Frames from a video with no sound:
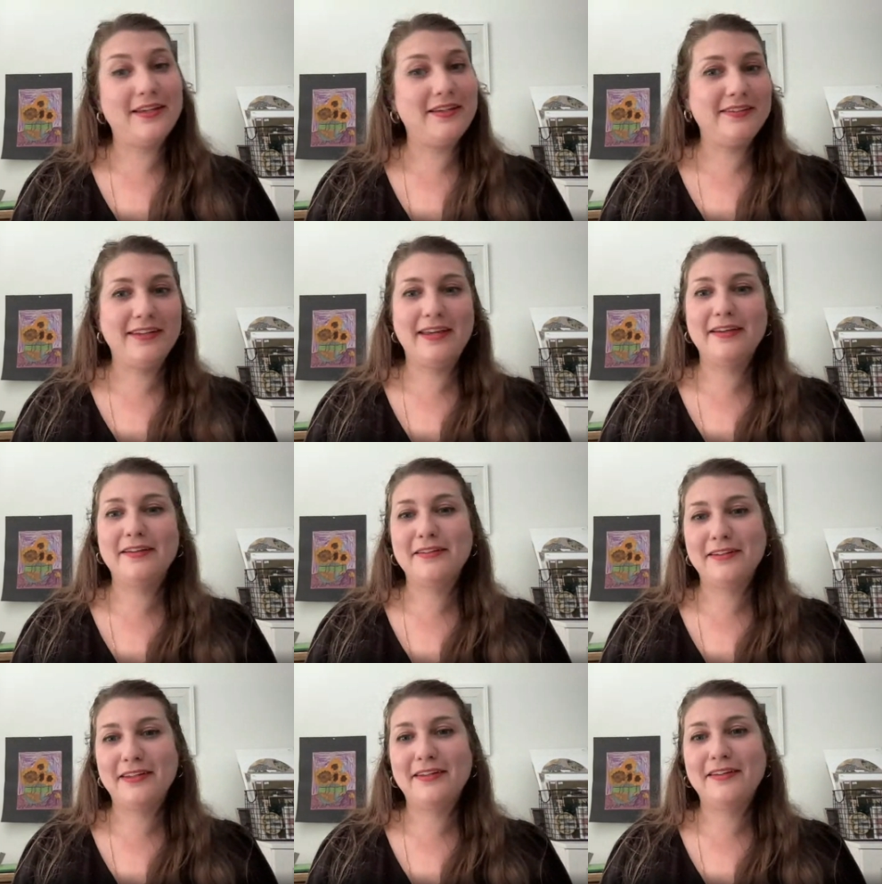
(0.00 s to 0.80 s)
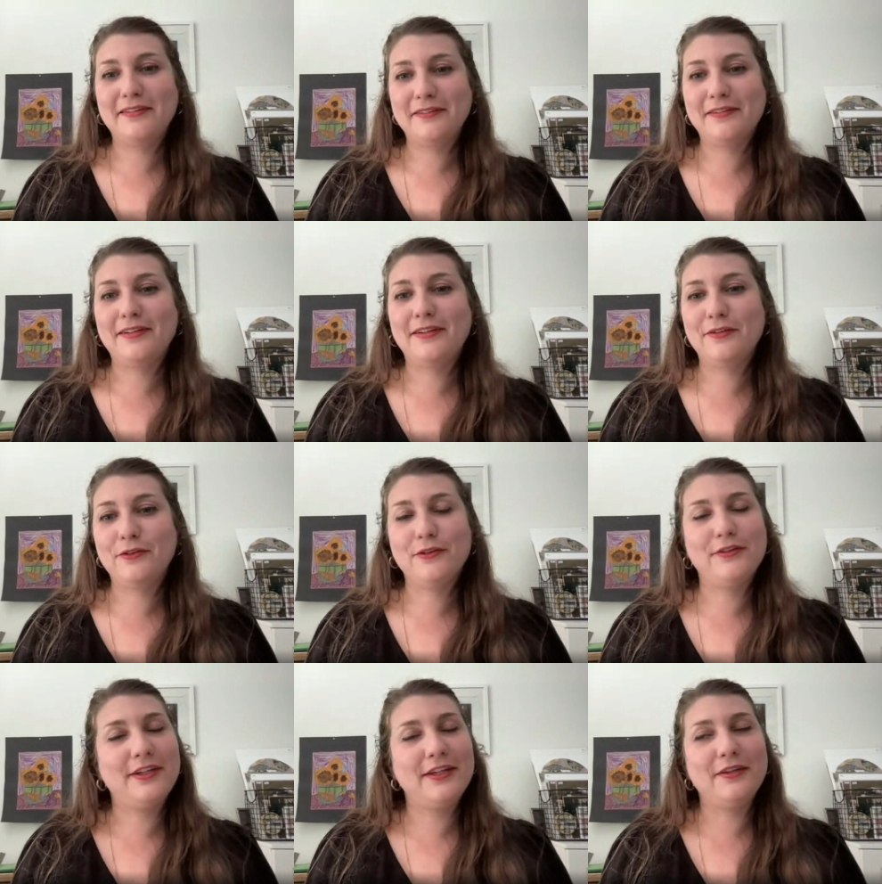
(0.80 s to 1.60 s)
exactly that
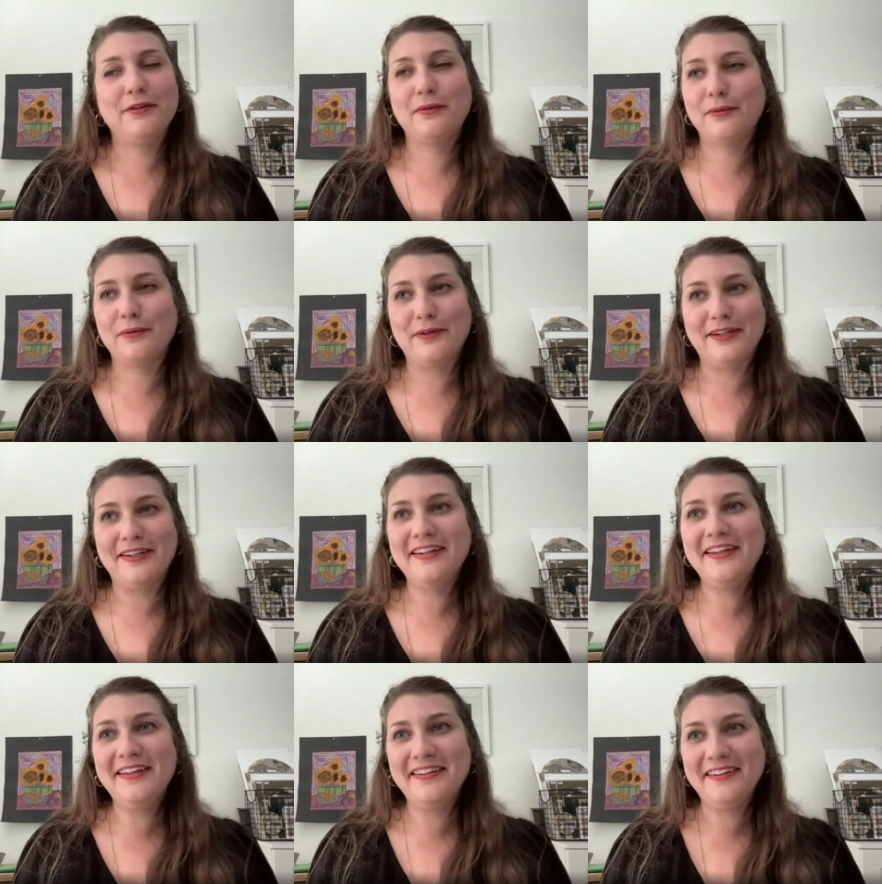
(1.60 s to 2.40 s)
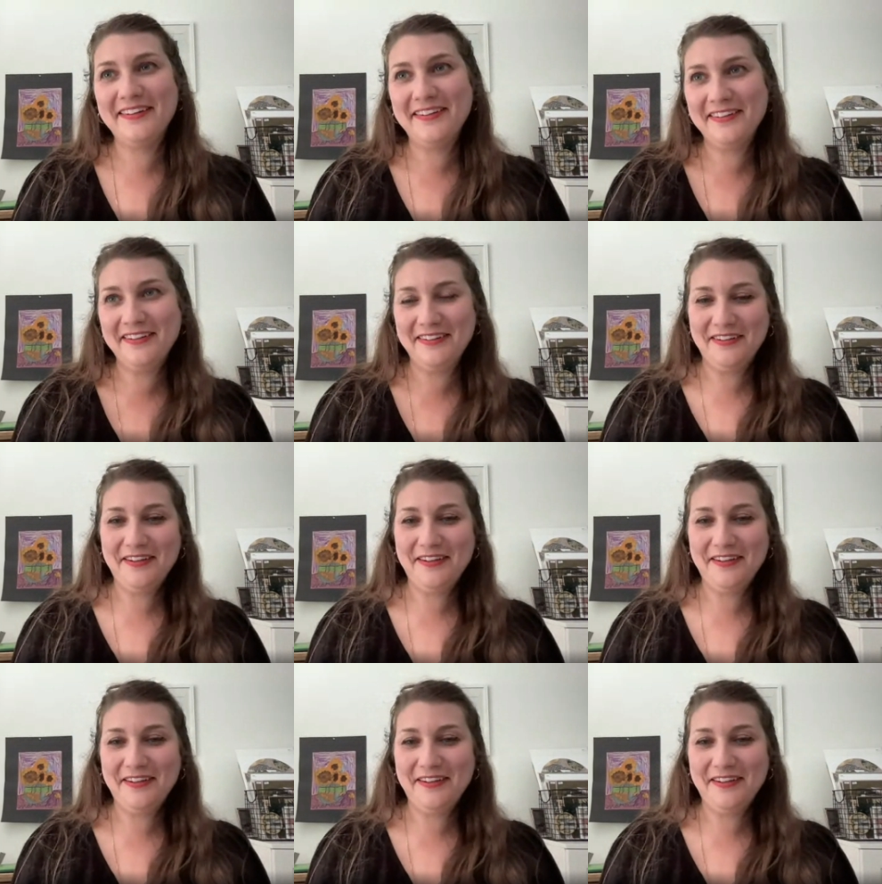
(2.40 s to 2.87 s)
just get yeah. right?